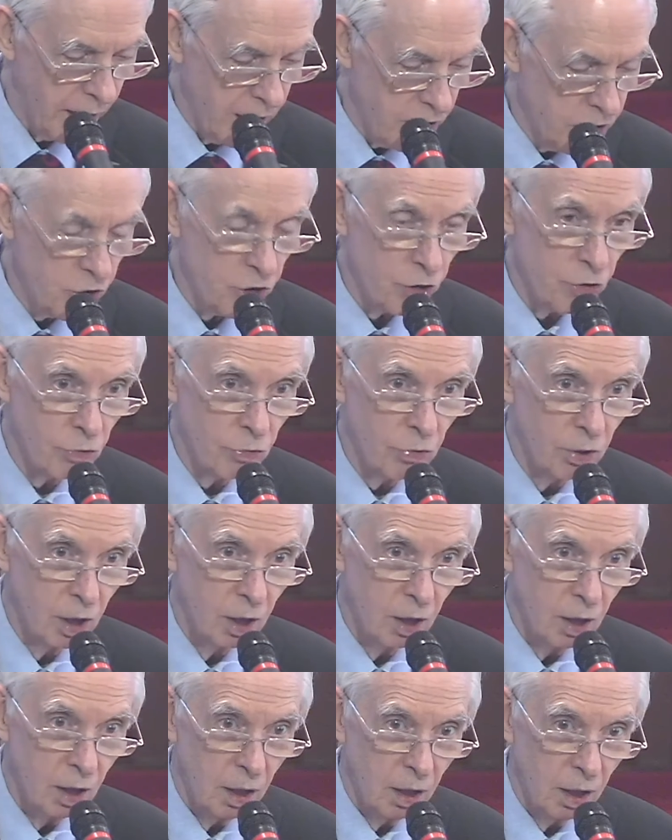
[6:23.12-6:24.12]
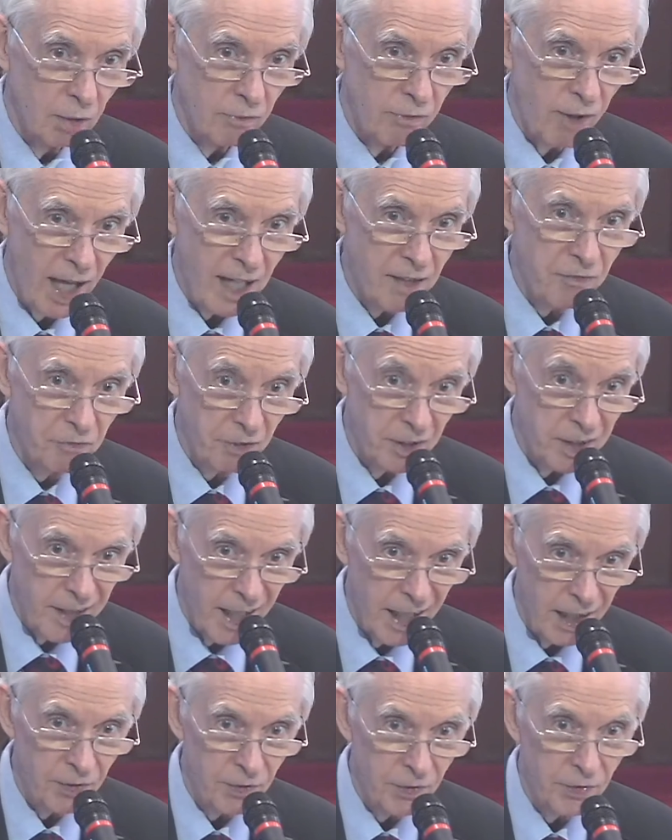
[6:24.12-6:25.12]
issue of life and
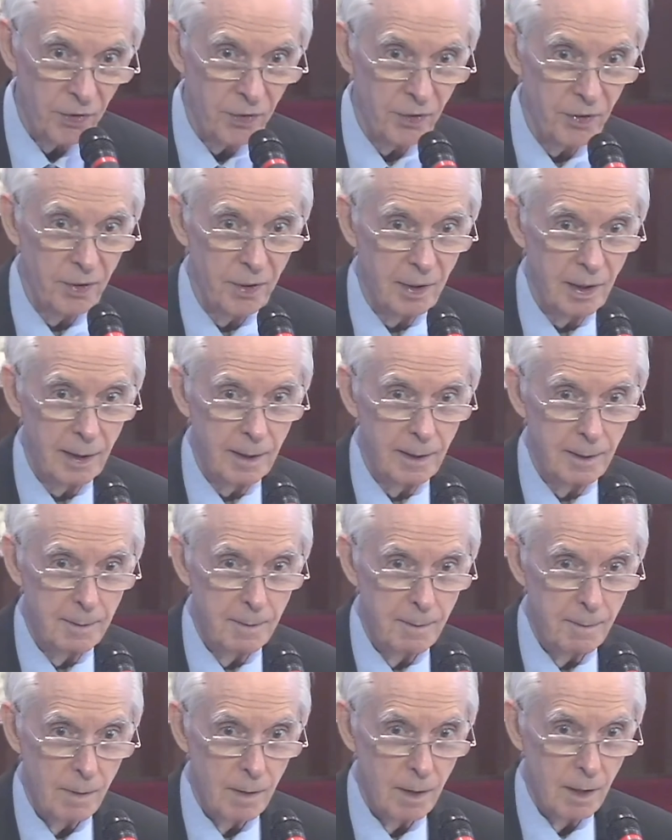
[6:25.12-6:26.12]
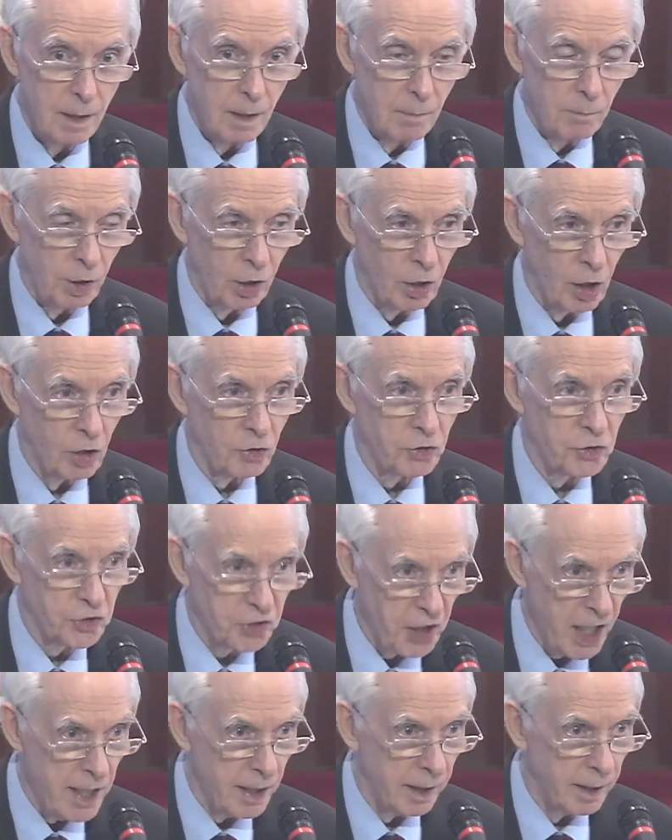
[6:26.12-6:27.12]
death. Because
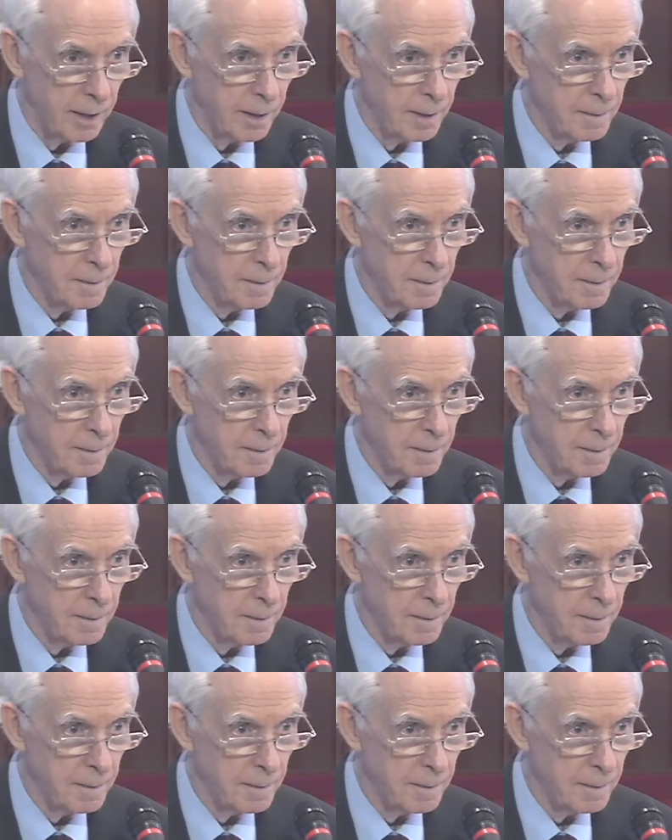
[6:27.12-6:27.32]
sin,